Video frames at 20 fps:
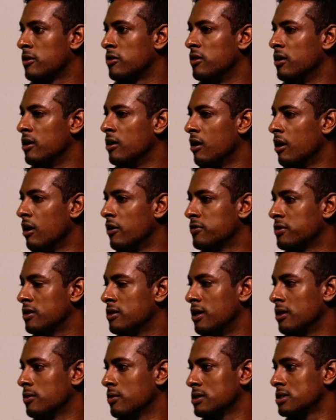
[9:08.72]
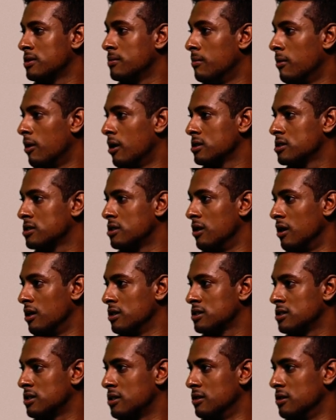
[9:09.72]
Thereafter, that was in March
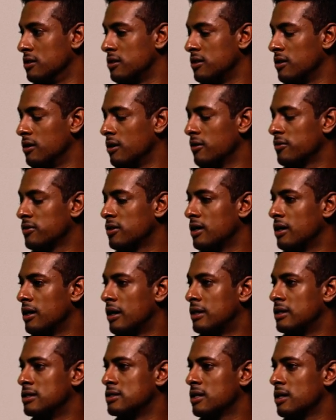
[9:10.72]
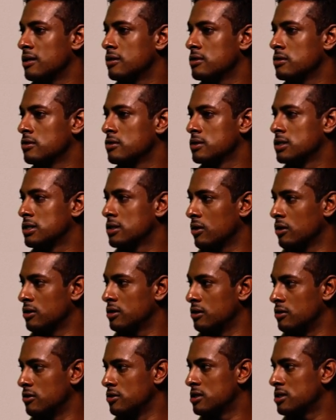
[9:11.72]
last year. Thereafter, I decided to
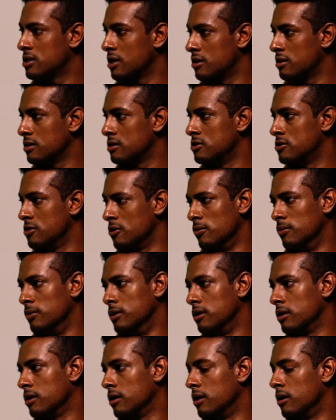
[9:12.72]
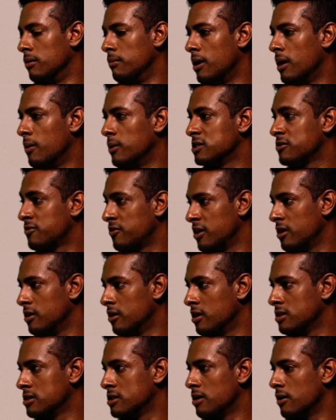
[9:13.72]
continue staying in Joburg. I was
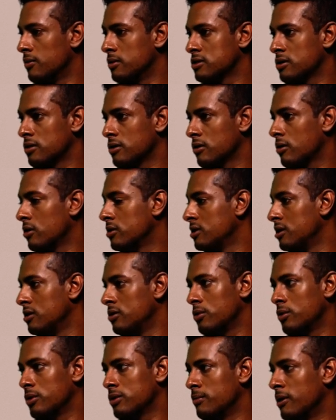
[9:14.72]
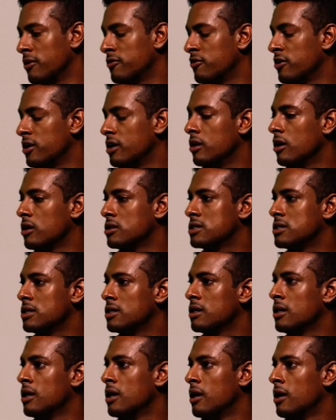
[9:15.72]
continuing with my
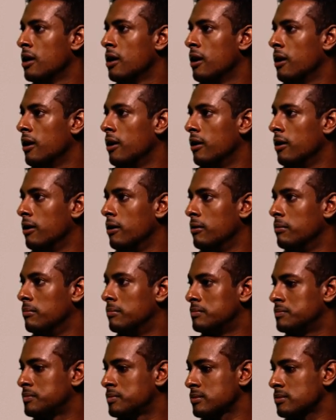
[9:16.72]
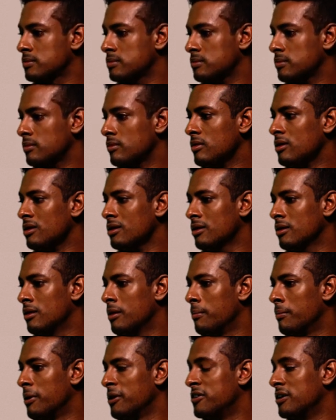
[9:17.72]
freelancing.
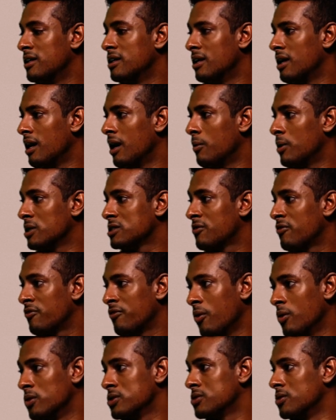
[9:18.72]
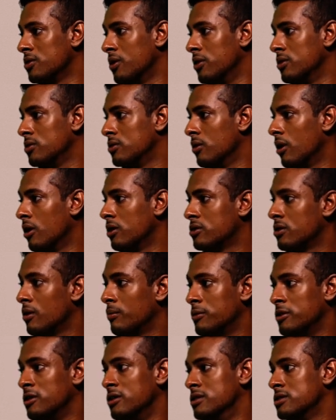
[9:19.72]
But then I was forced to go into
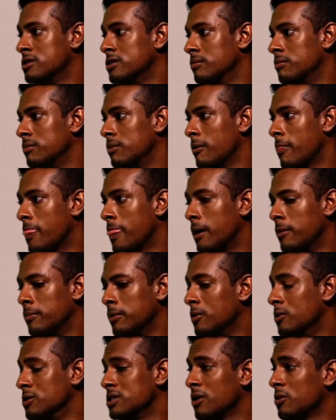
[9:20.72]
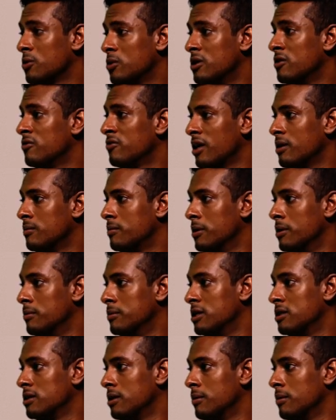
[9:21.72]
entrepreneurship because I couldn't find permanent